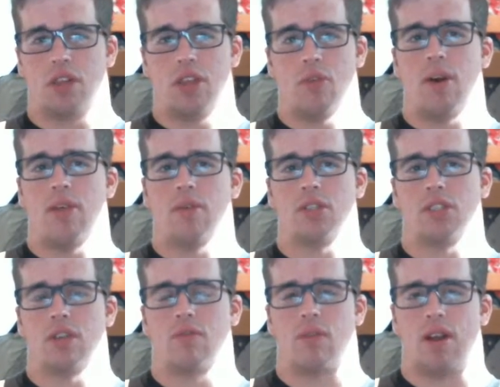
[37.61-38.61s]
Either way, there were
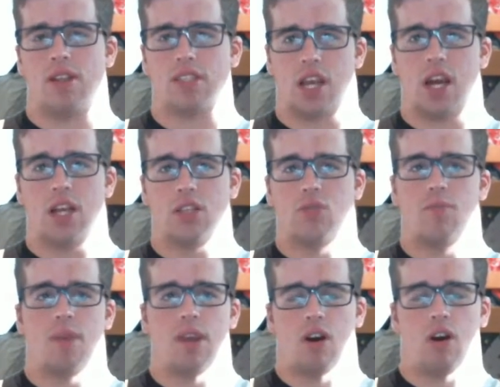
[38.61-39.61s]
several rounds of cuts. We
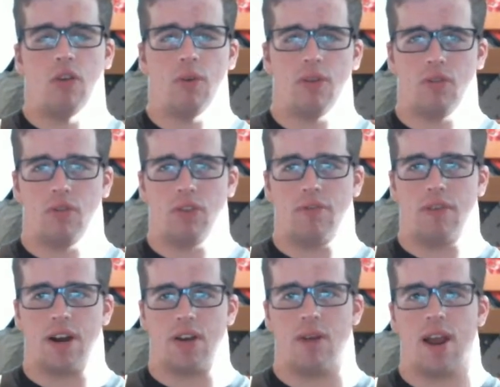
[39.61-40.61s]
made it all the way through to the
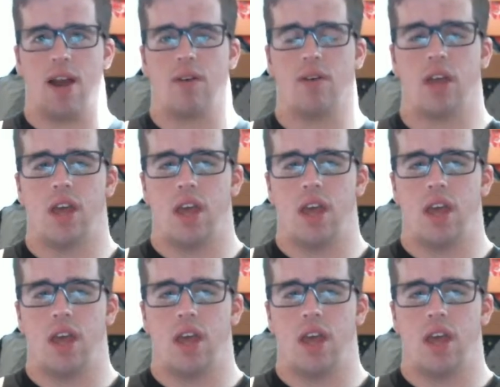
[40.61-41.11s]
final round.